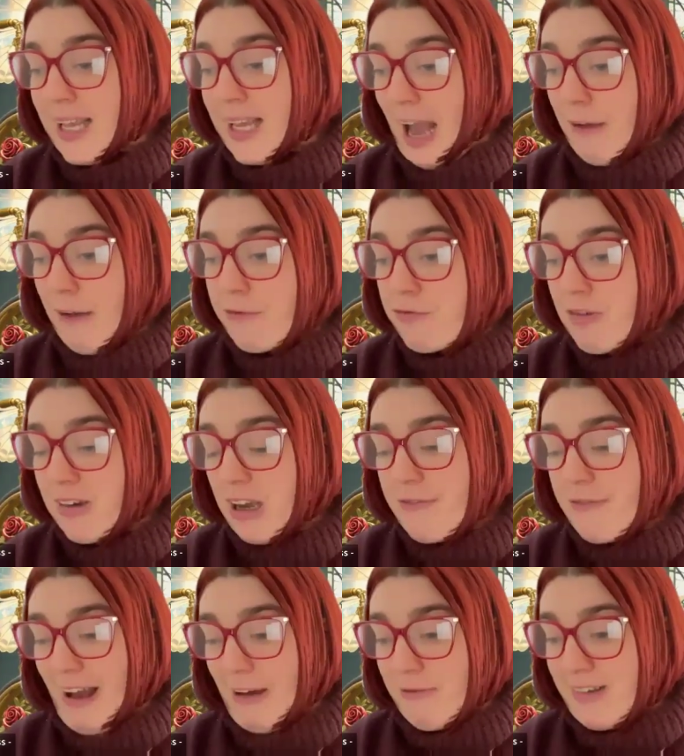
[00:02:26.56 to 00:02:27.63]
Catherine
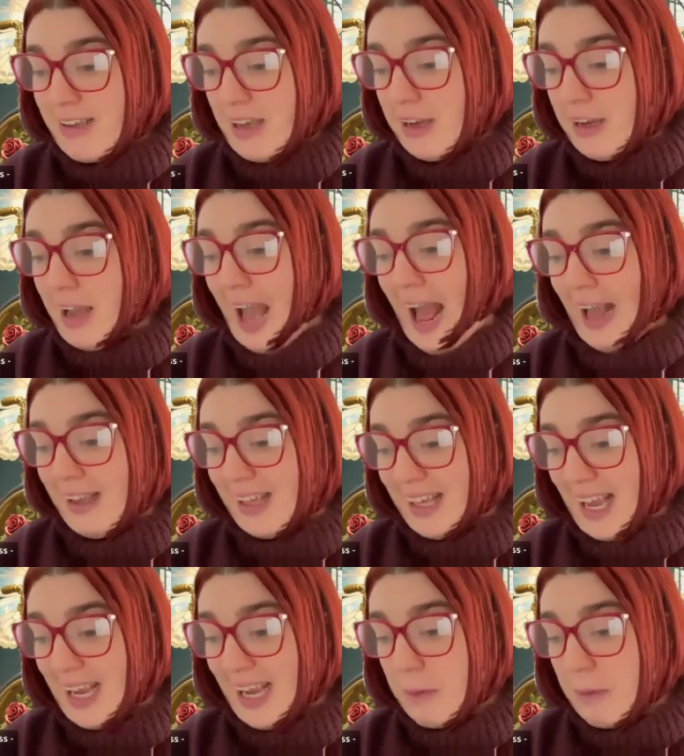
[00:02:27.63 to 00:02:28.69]
of Aragon had
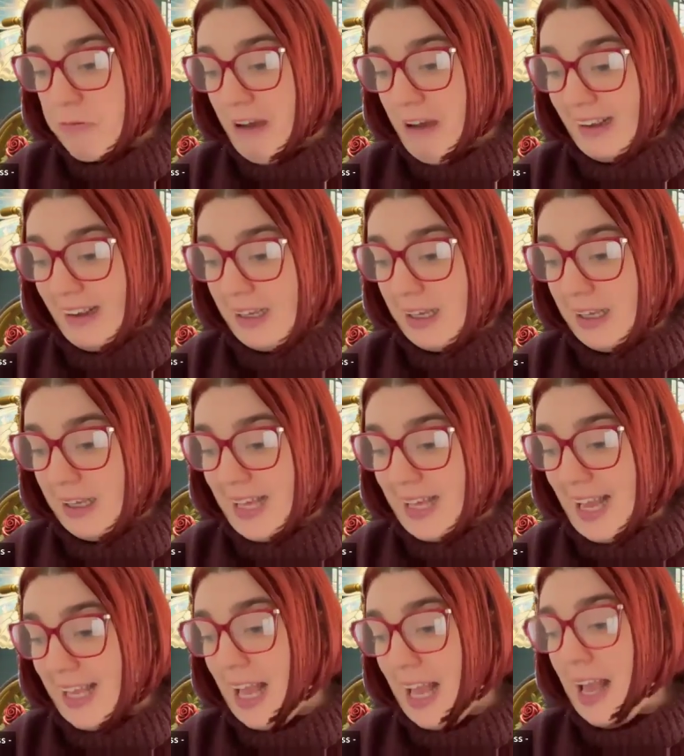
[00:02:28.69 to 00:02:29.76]
six
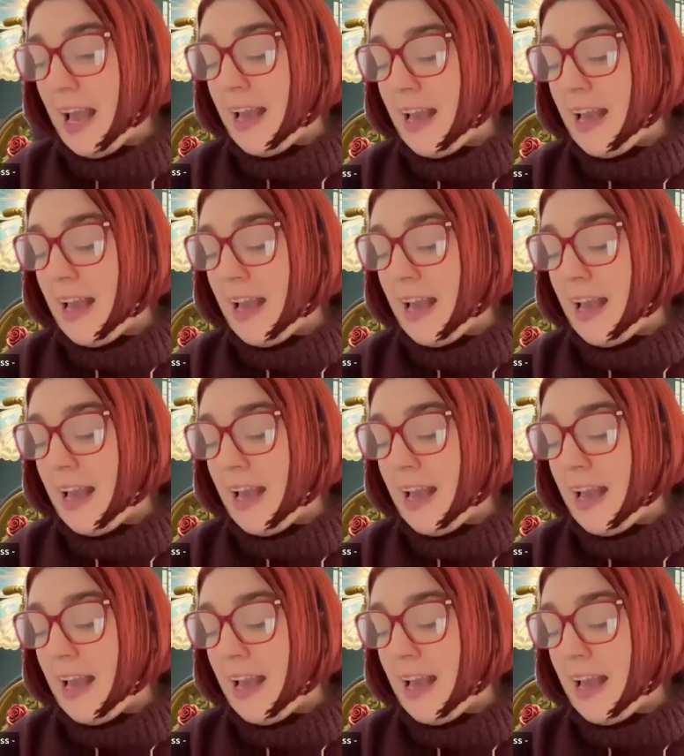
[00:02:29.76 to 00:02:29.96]
pregnancies,